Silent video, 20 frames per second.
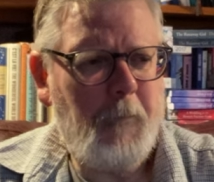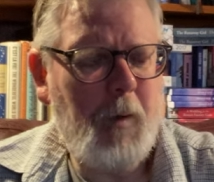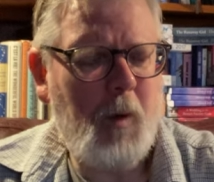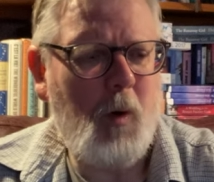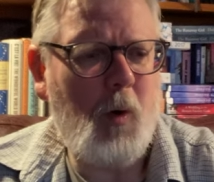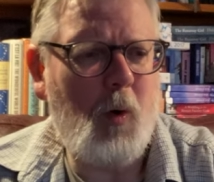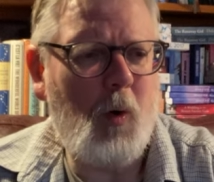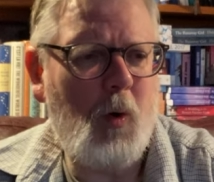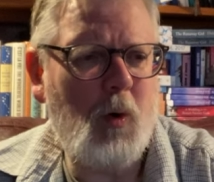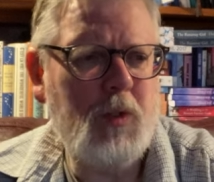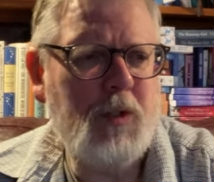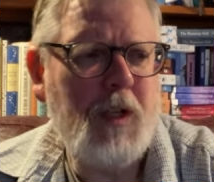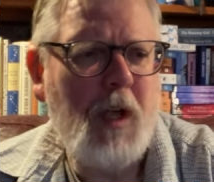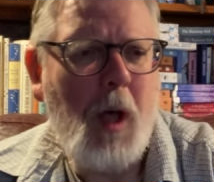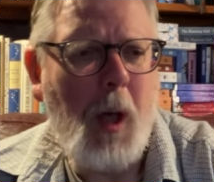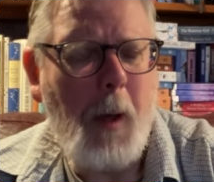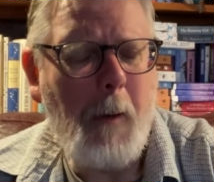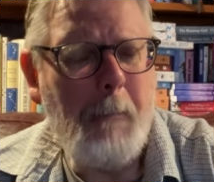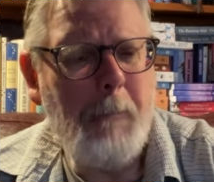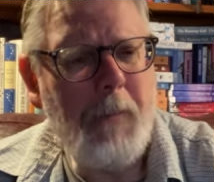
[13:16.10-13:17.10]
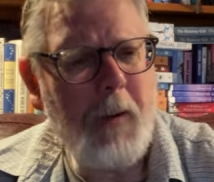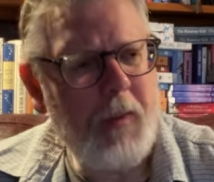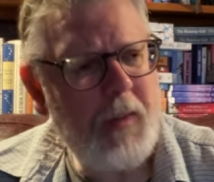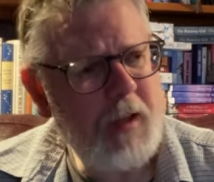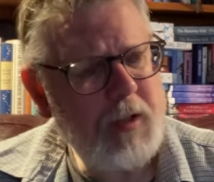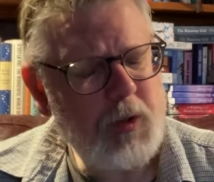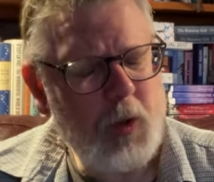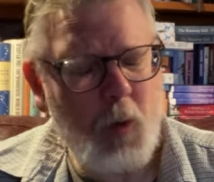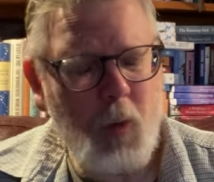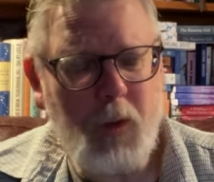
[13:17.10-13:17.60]
course, but
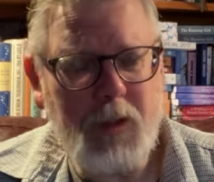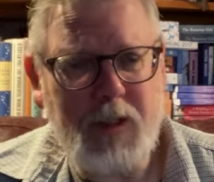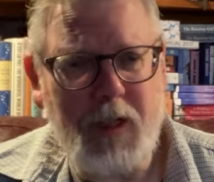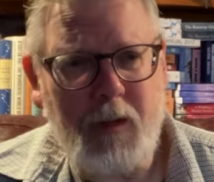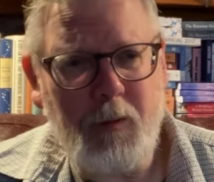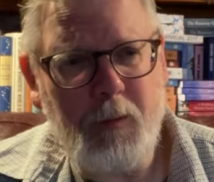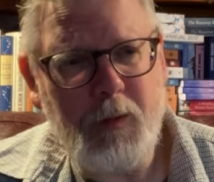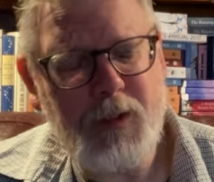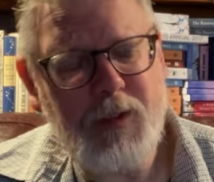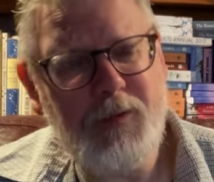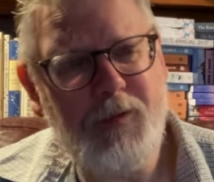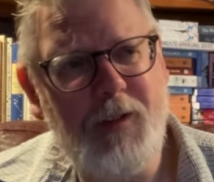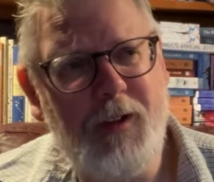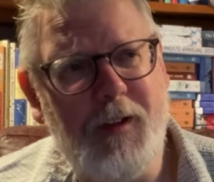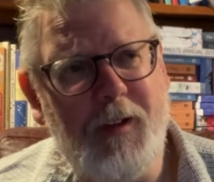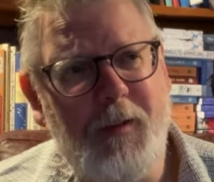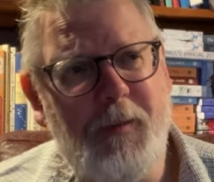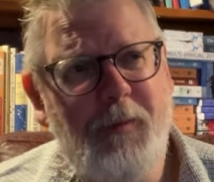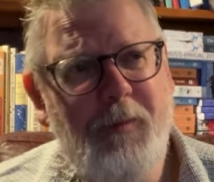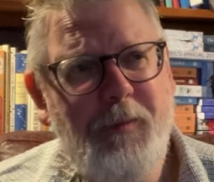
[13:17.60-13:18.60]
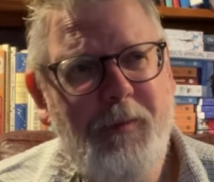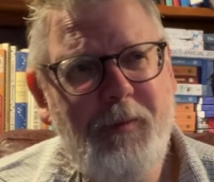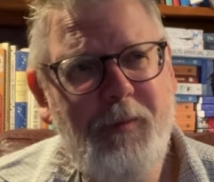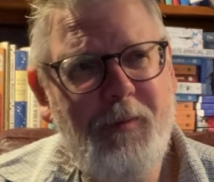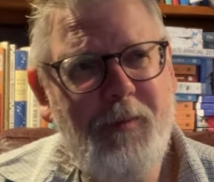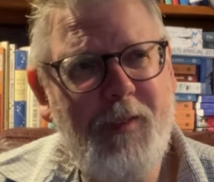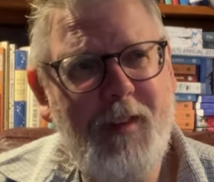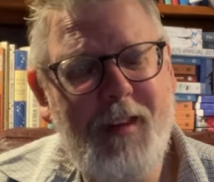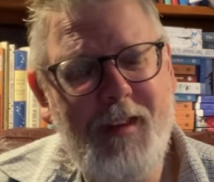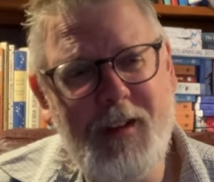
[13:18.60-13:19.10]
there's always atmosphere.
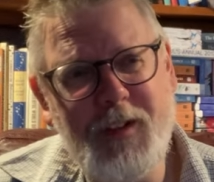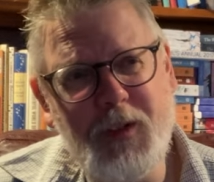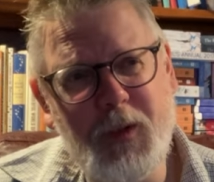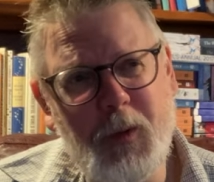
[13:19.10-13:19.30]
There's